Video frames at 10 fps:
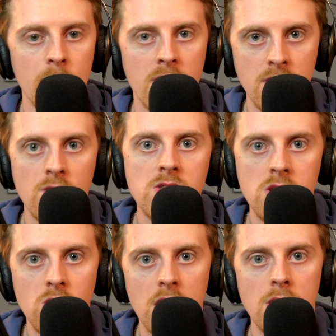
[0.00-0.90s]
And then
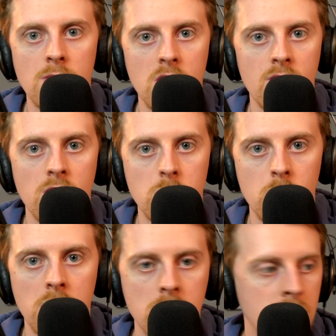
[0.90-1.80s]
obviously you get the microphone as
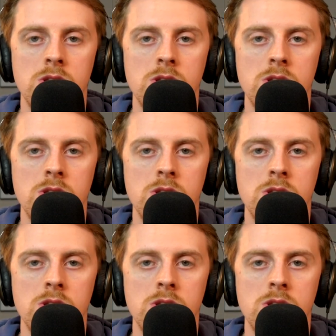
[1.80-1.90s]
well.